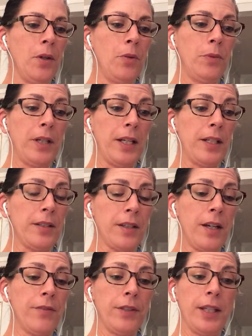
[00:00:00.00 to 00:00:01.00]
When I
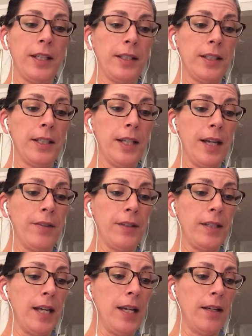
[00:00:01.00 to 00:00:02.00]
discovered that it didn't have a
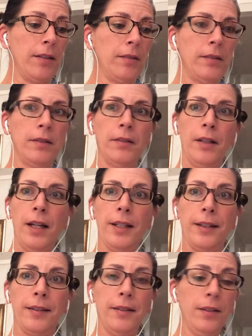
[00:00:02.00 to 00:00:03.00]
tail, I
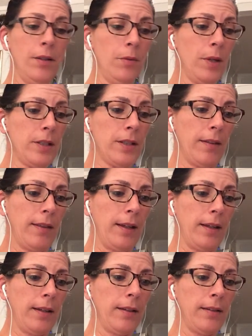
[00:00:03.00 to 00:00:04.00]
didn't know what to
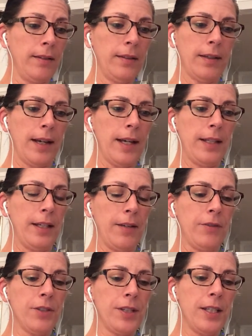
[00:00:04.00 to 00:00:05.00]
think. I had
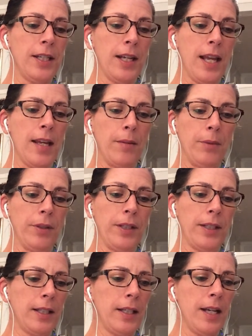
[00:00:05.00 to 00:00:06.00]
never seen an animal
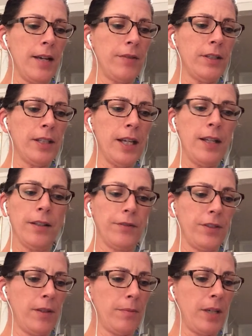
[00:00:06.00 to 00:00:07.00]
that didn't have a tail of
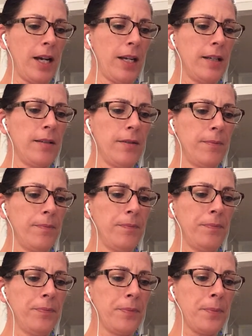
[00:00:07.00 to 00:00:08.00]
some kind.
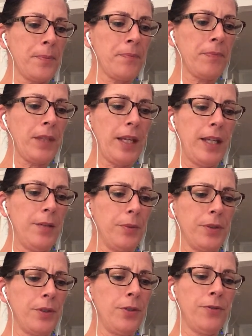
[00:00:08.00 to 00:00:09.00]
It
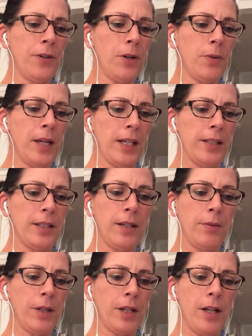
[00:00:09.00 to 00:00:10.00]
was too far away to
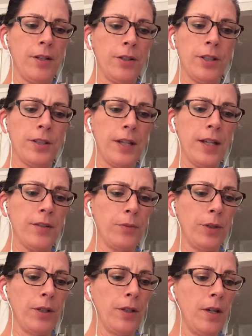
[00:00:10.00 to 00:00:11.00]
tell what color its eyes
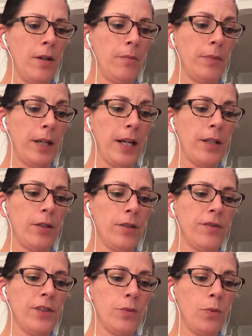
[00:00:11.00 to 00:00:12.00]
were, but I could
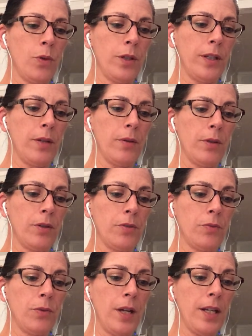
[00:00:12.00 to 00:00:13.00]
have sworn they were
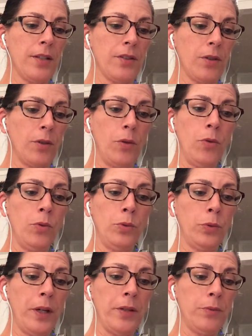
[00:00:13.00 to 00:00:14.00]
as red as our
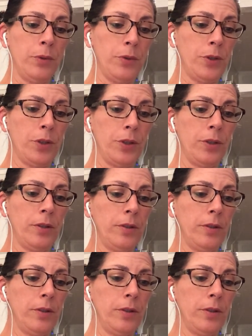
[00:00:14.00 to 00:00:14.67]
old red rooster.